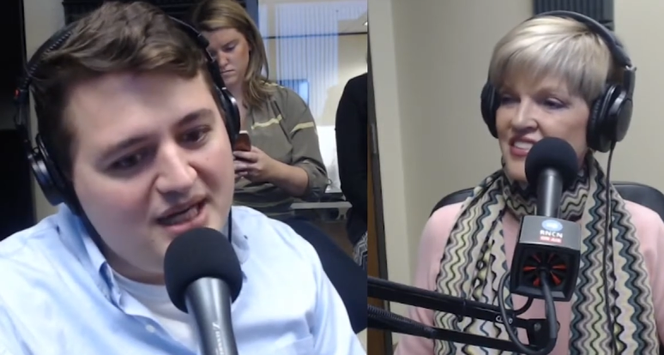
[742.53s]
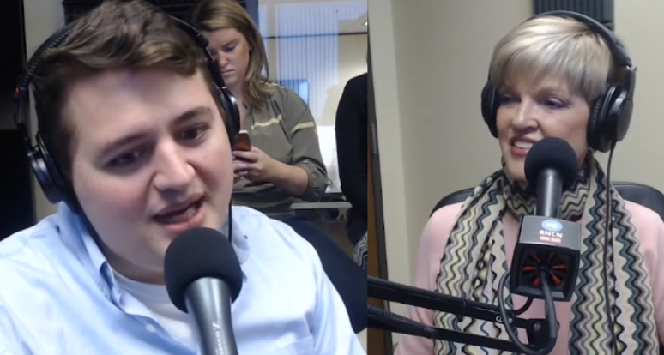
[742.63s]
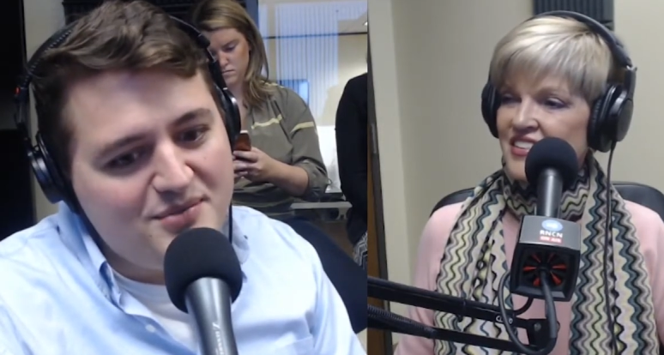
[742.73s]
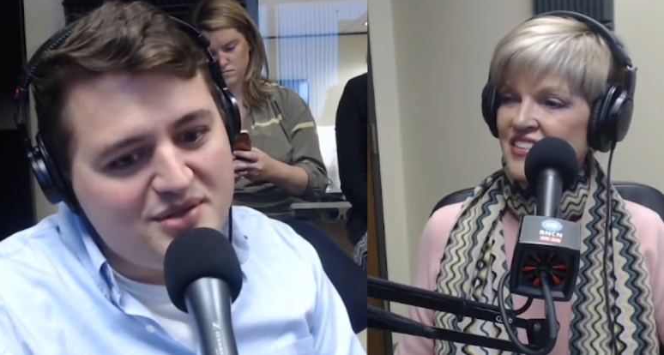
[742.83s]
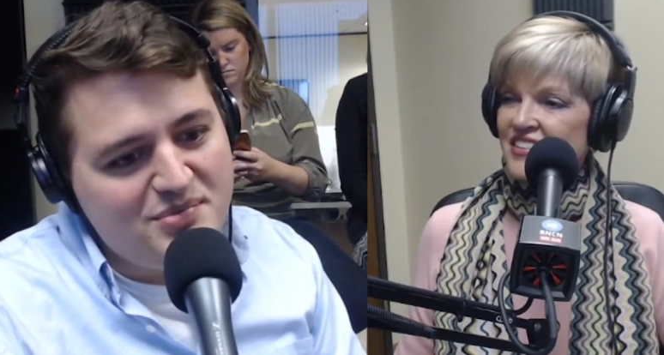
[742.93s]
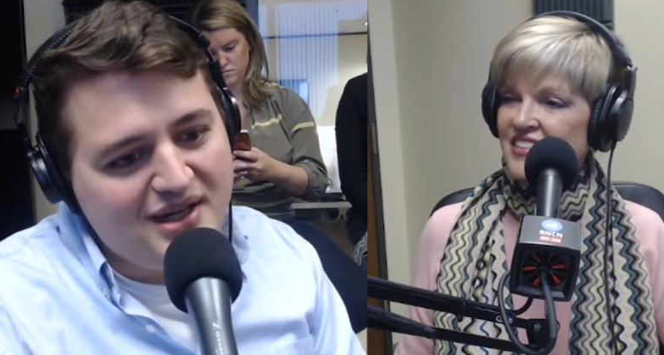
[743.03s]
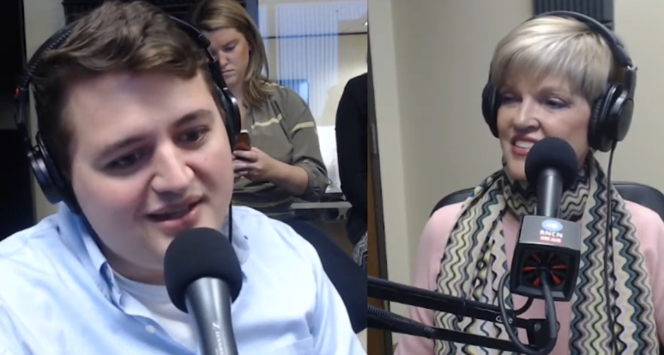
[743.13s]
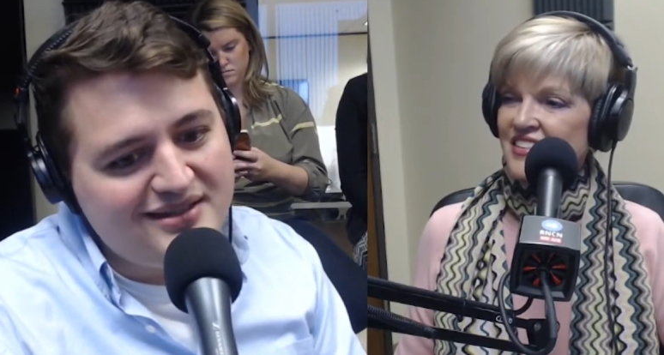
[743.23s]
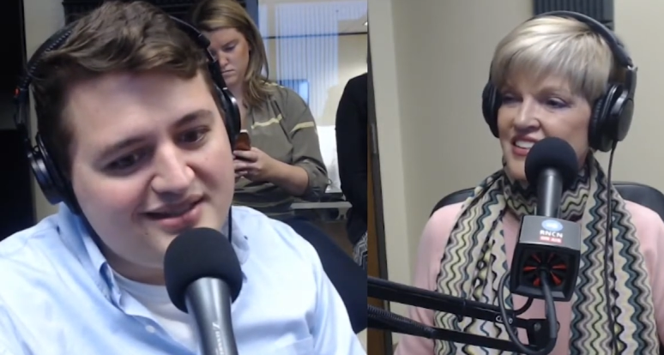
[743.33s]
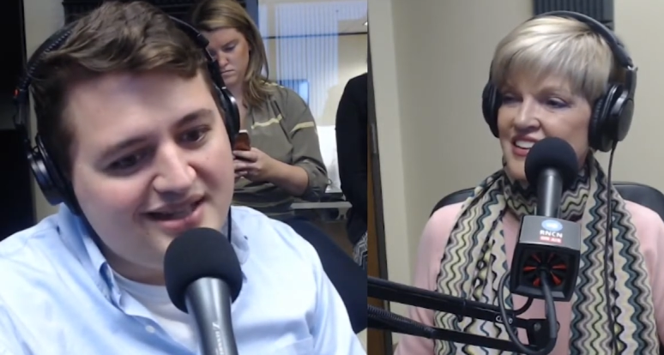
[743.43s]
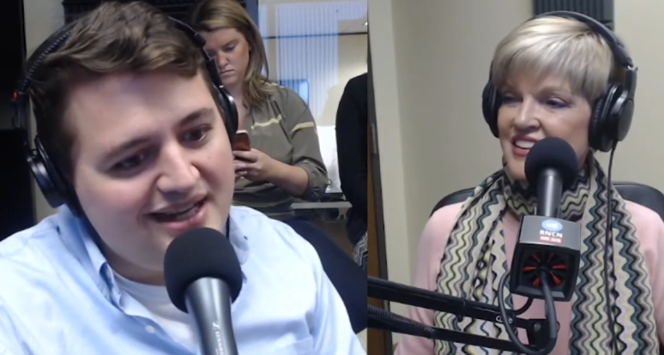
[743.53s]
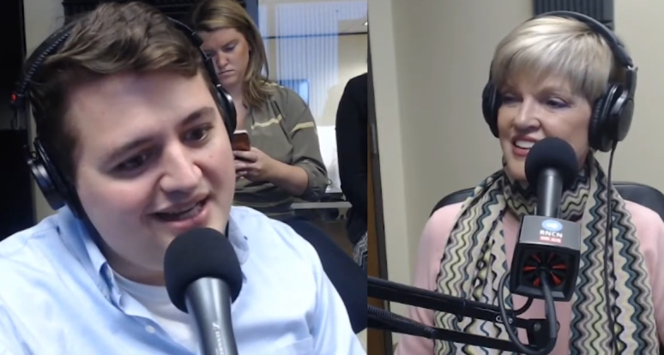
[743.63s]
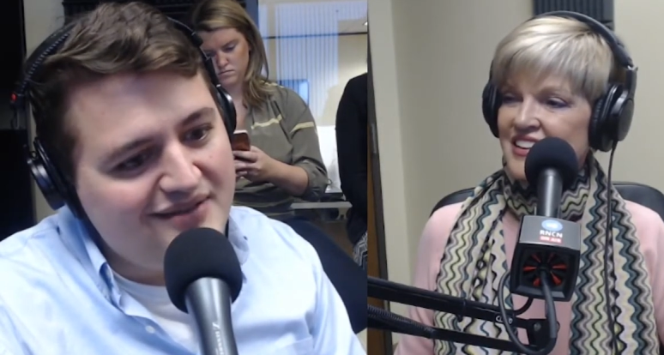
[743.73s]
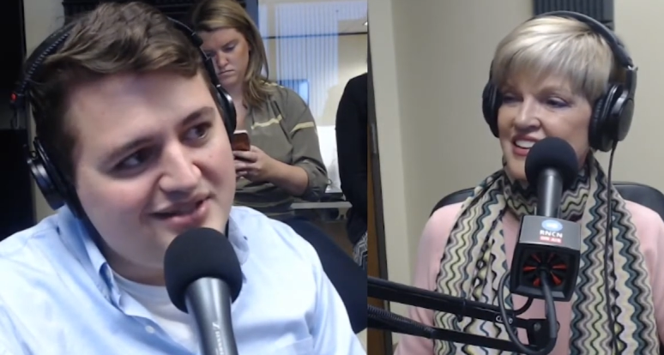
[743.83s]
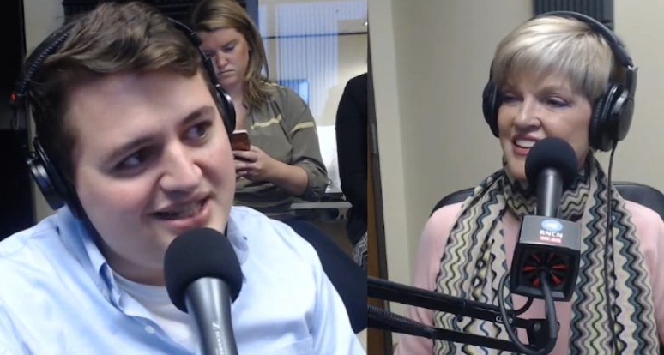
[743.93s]
Speaker 1: I'm just big on just kind of
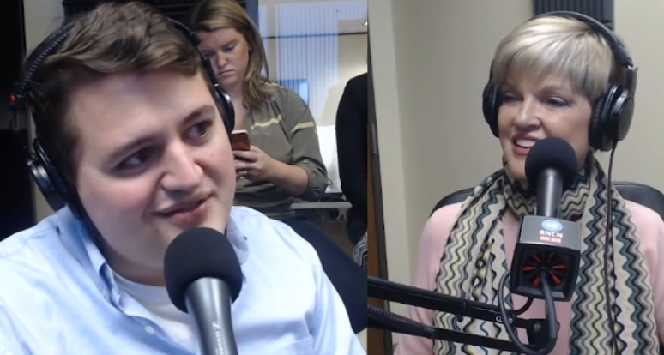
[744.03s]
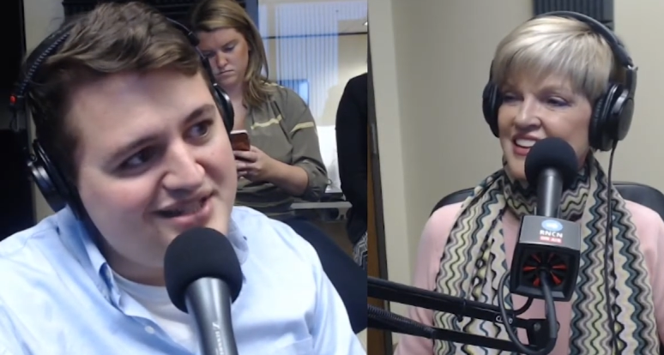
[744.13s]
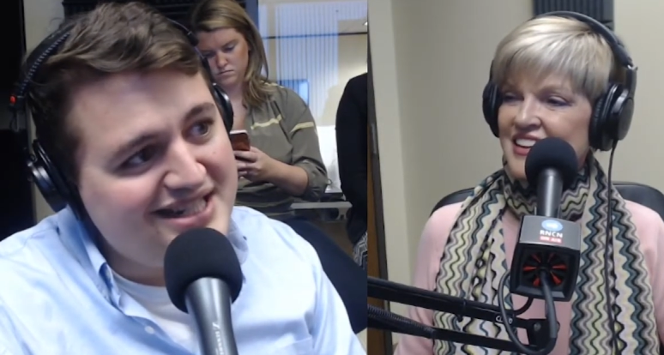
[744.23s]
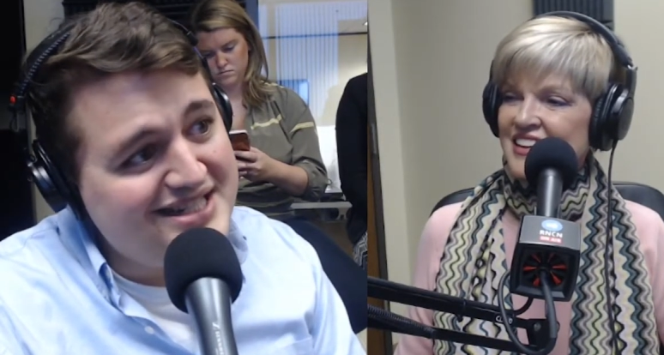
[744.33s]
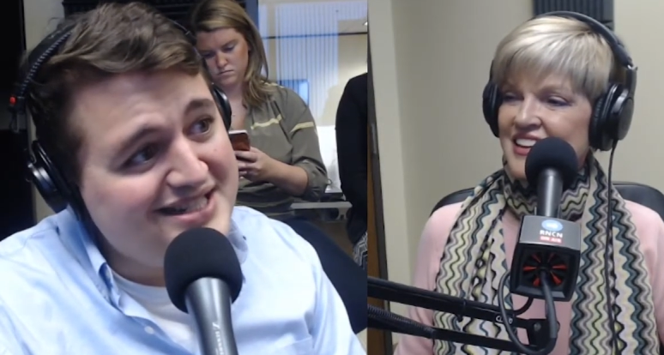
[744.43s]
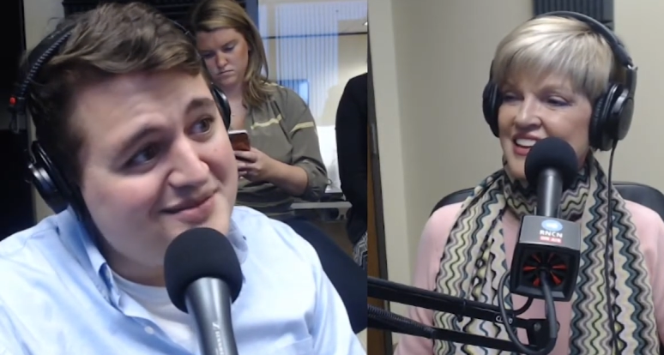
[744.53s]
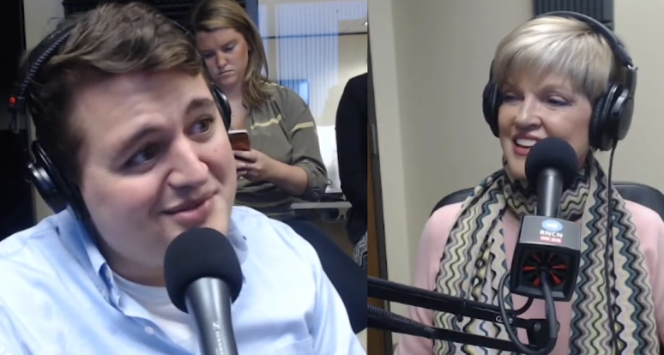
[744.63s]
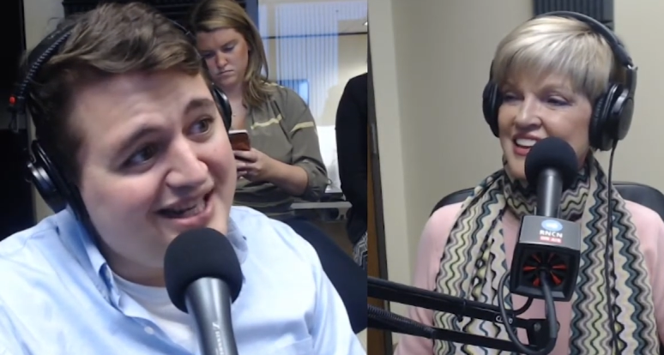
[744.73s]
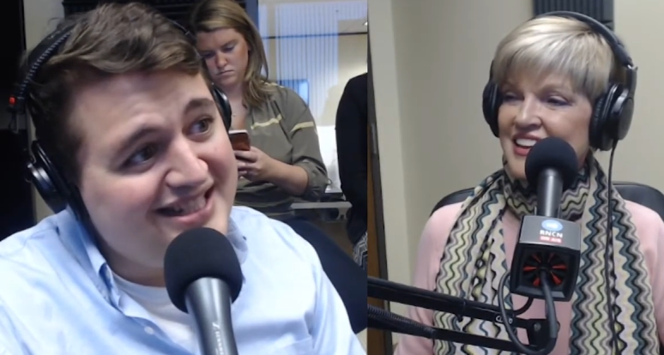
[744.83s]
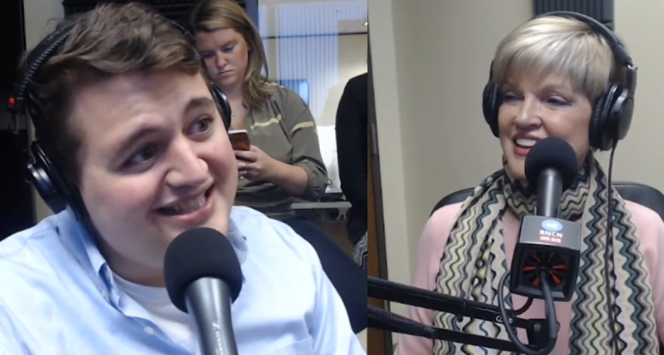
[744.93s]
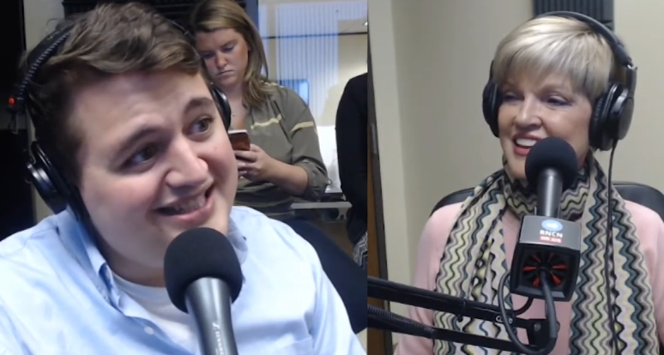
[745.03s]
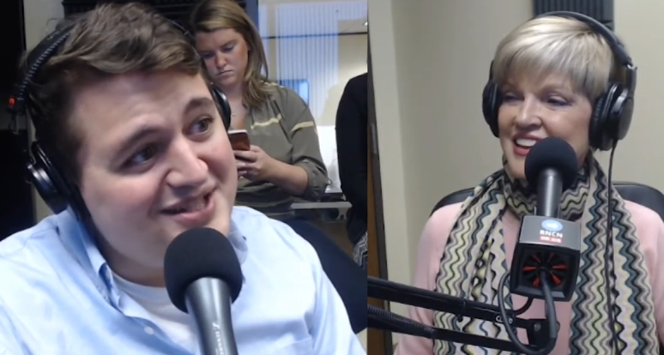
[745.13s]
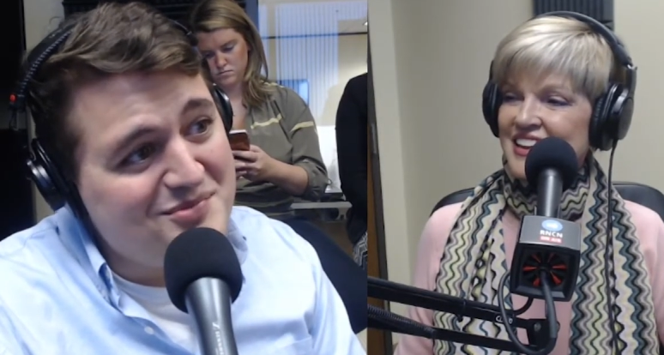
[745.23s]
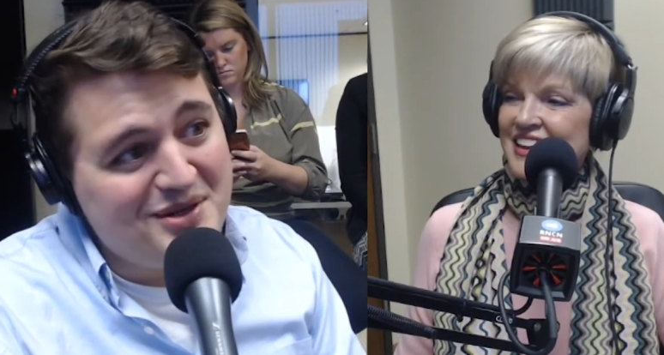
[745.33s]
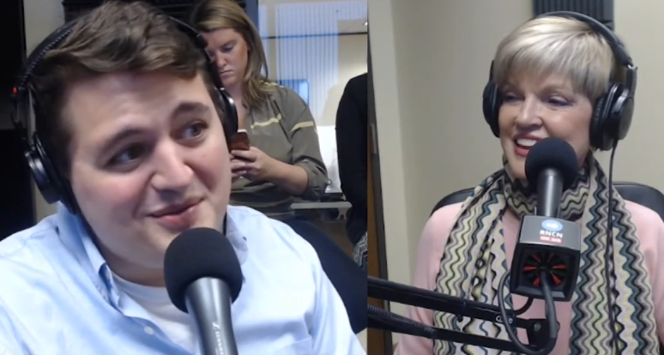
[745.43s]
having conversations about it, just
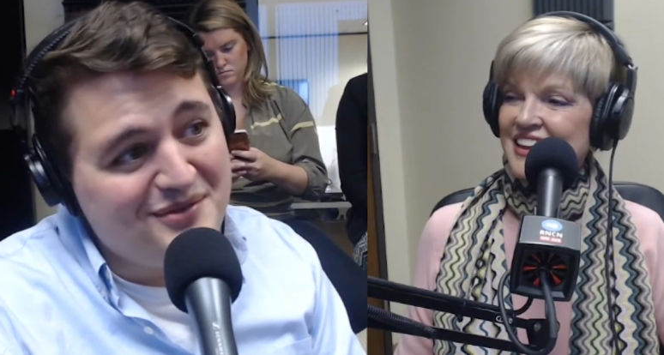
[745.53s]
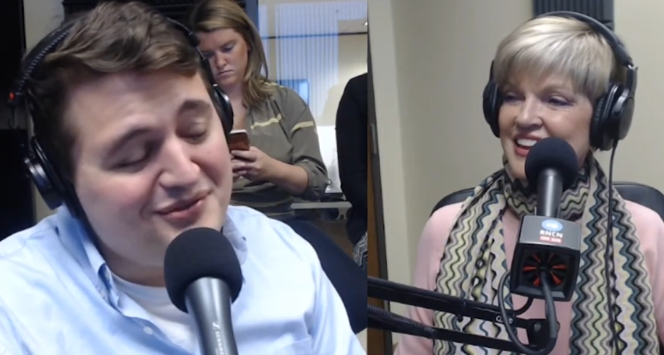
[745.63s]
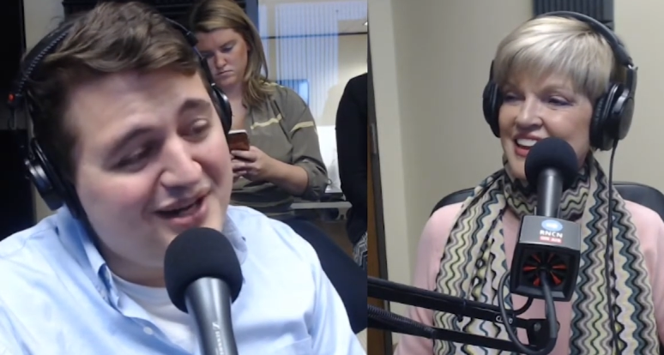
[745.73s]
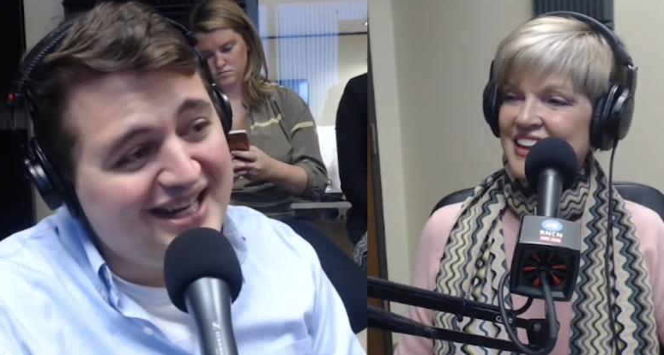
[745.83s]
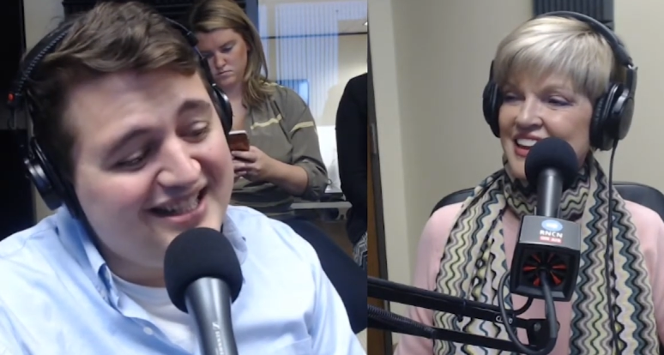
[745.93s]
being real frank.